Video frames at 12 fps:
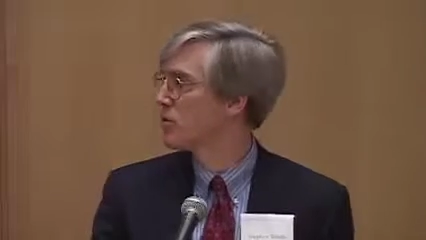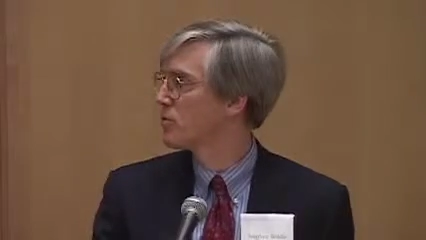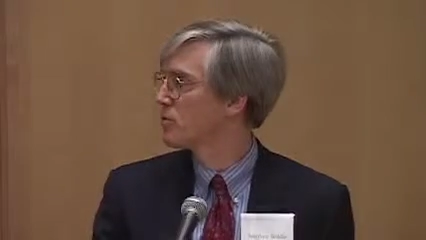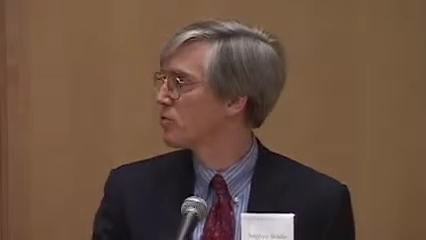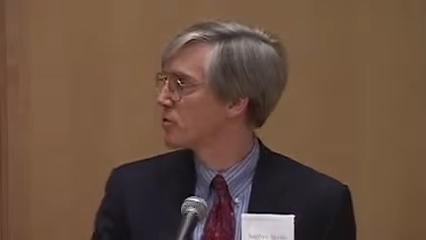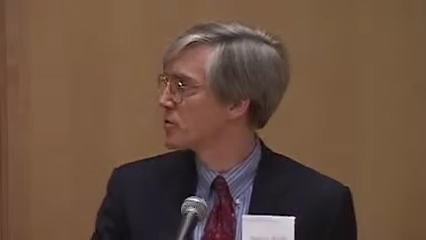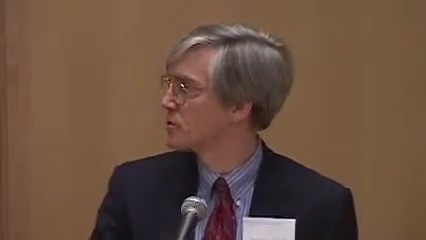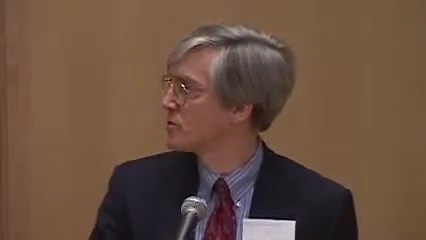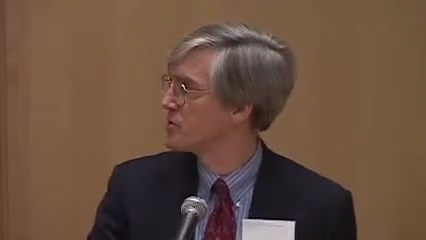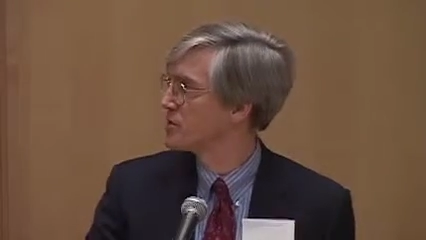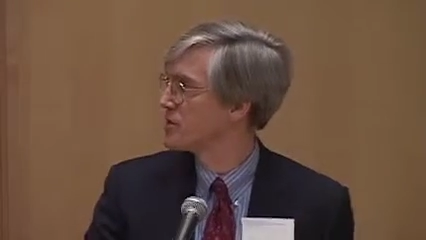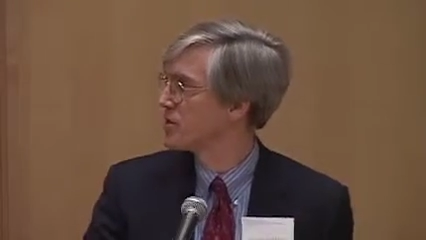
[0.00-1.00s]
Which brings me
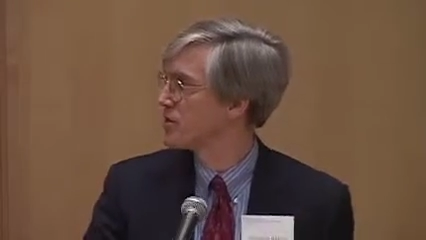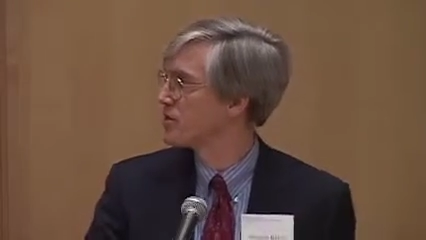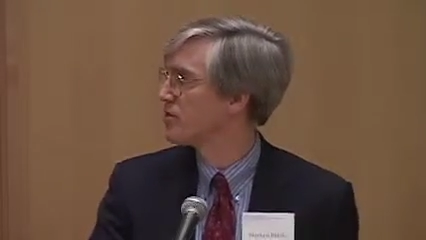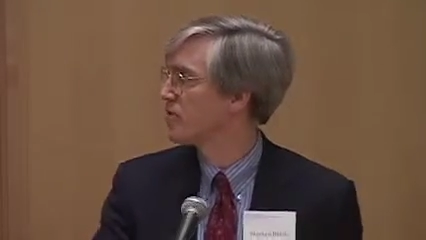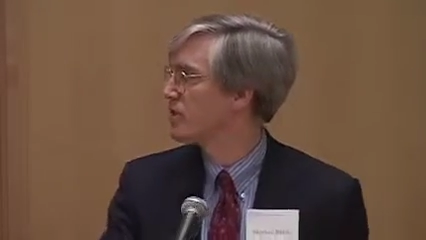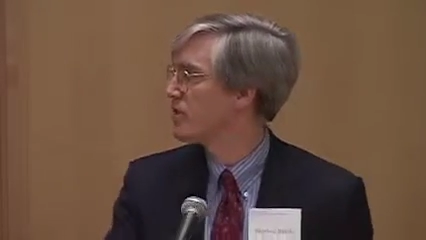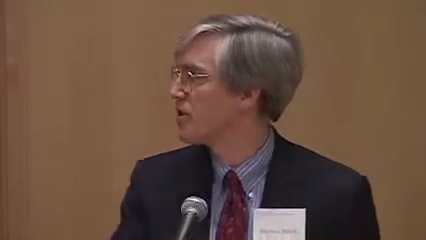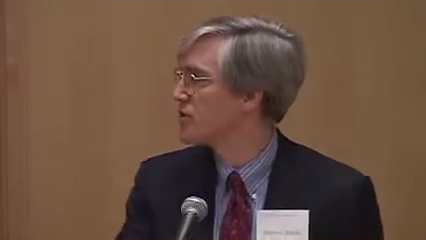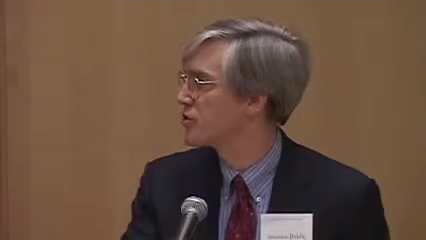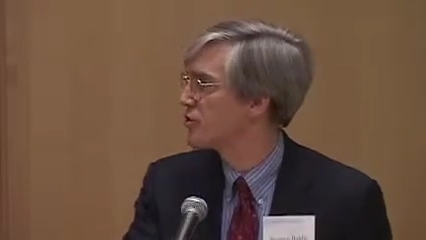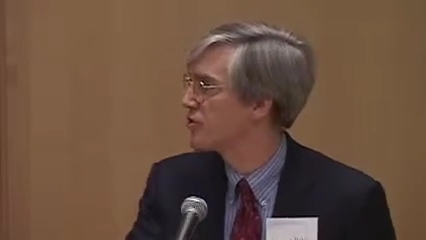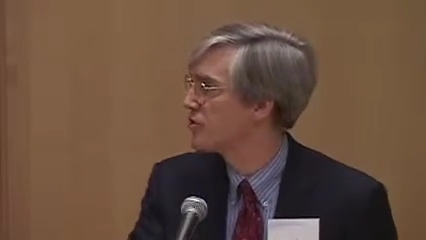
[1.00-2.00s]
to the second
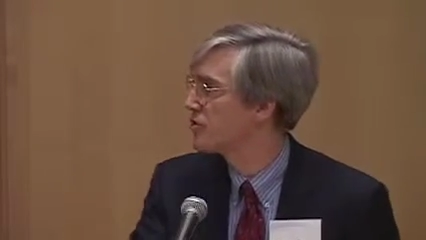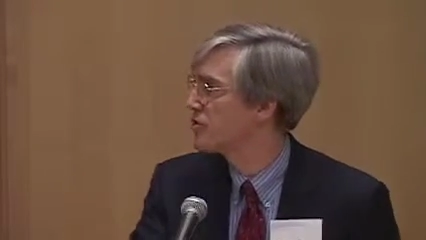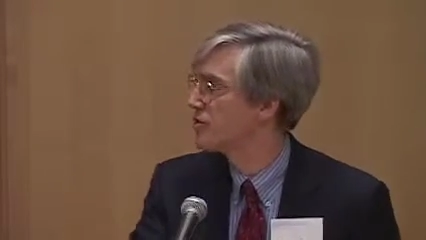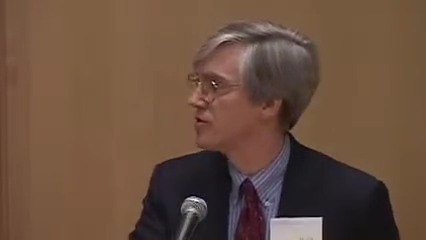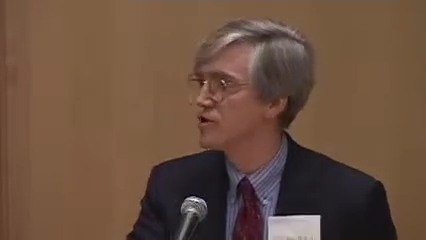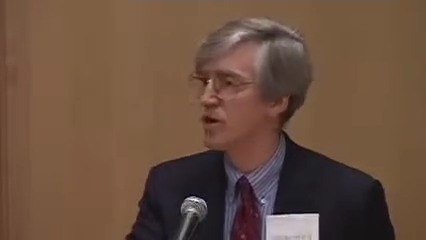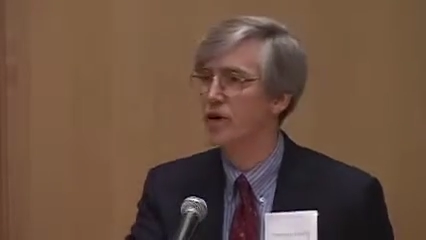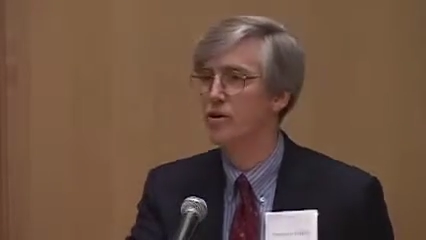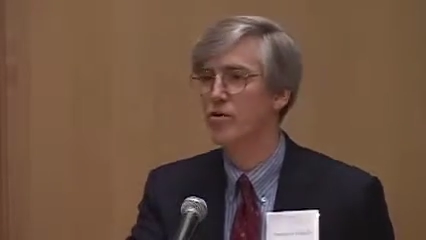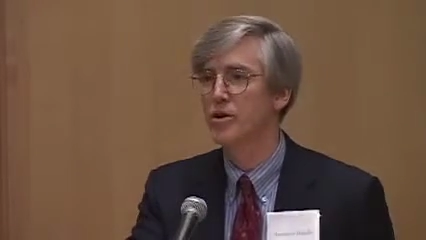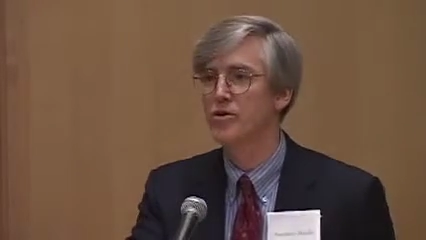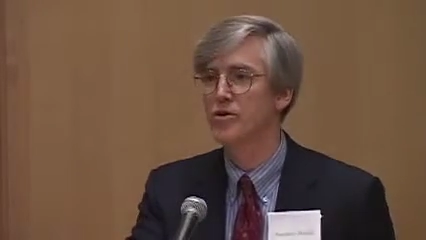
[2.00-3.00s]
question that Jack
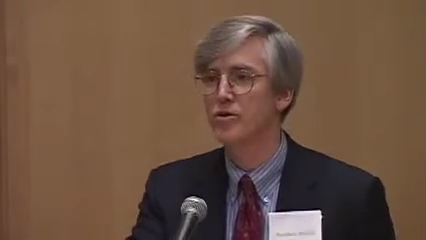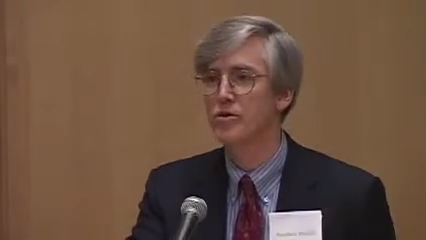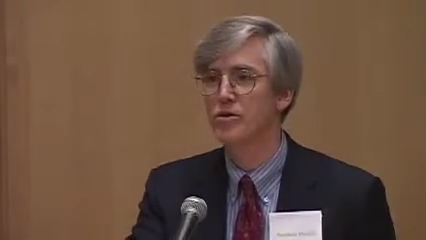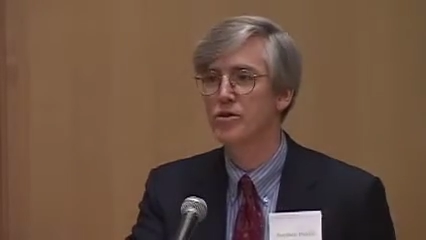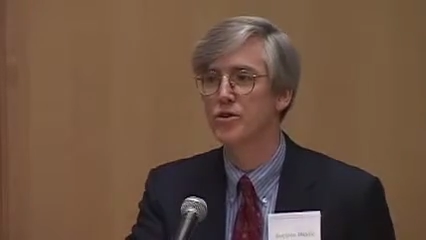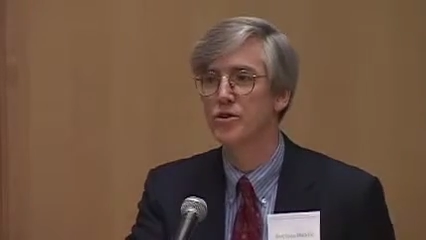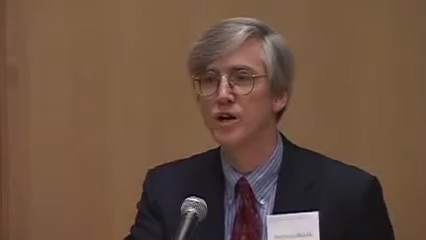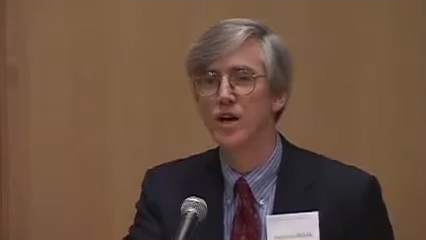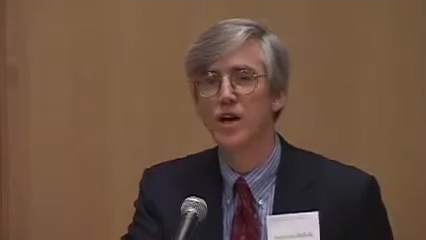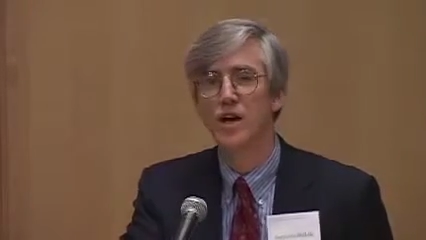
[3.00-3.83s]
raised earlier.